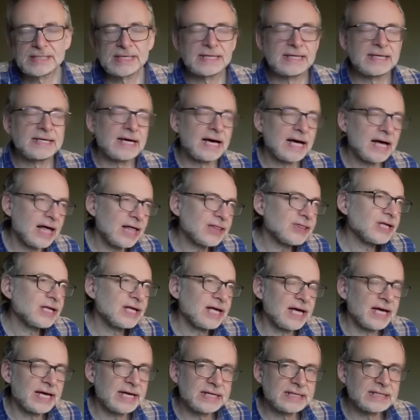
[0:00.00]
And in other
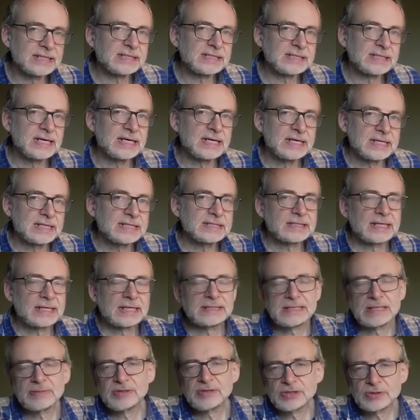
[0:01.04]
hands,
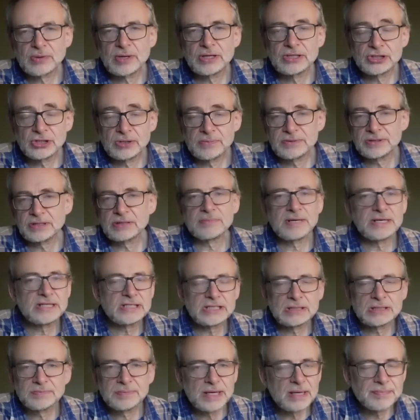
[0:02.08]
Sun semi-square Jupiter may
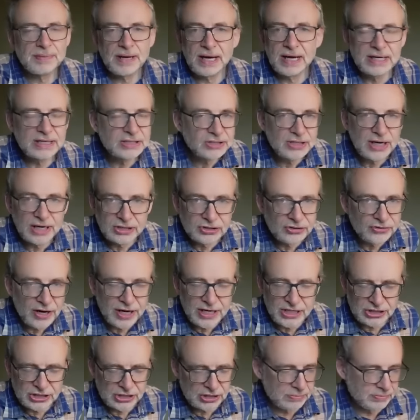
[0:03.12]
just be about
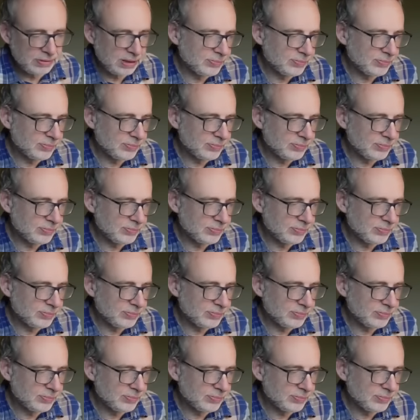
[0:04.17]
exaggeration,